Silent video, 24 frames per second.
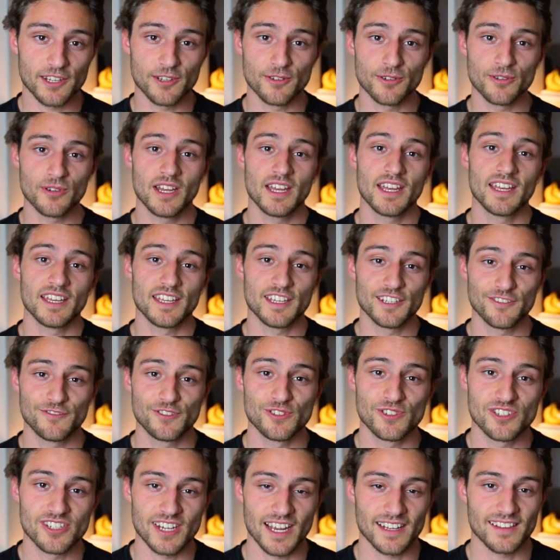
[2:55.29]
you if
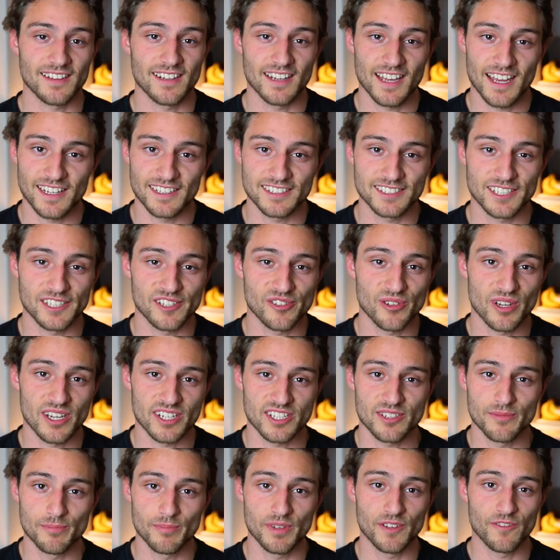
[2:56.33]
you check the lighting
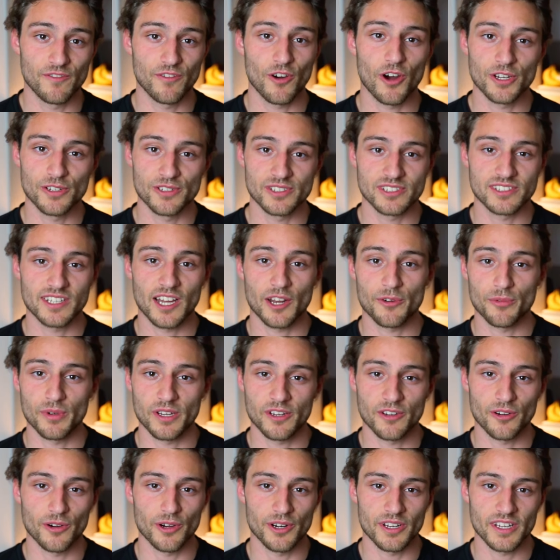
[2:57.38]
situation before you start
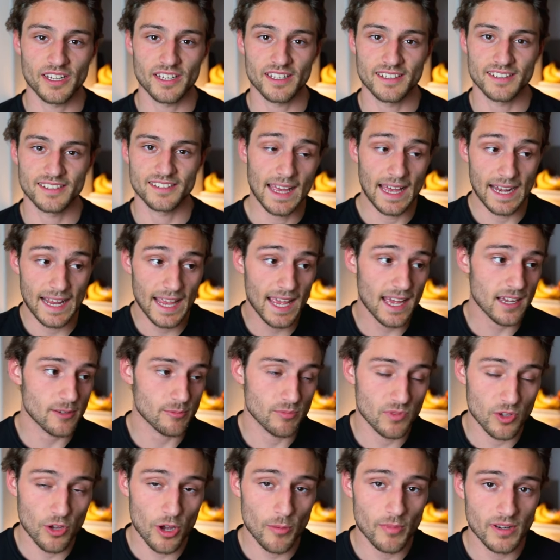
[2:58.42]
recording. And yeah,
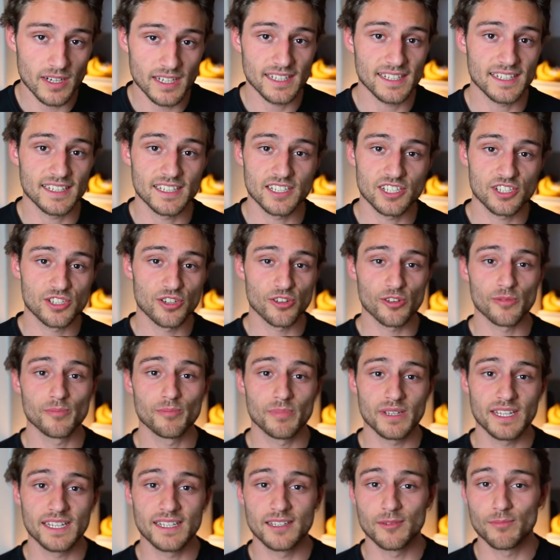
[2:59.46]
normally it shouldn't
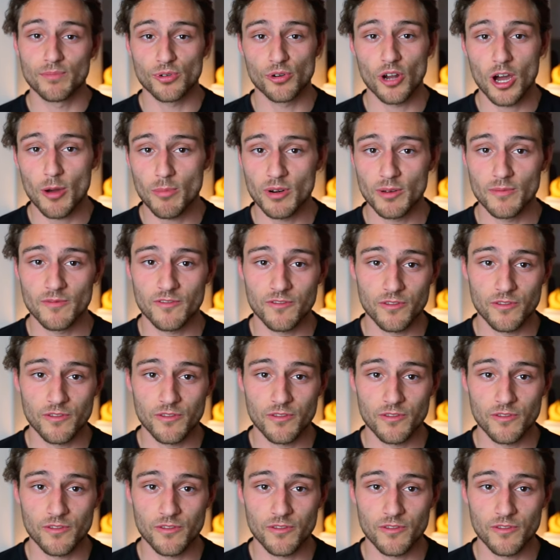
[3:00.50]
be a problem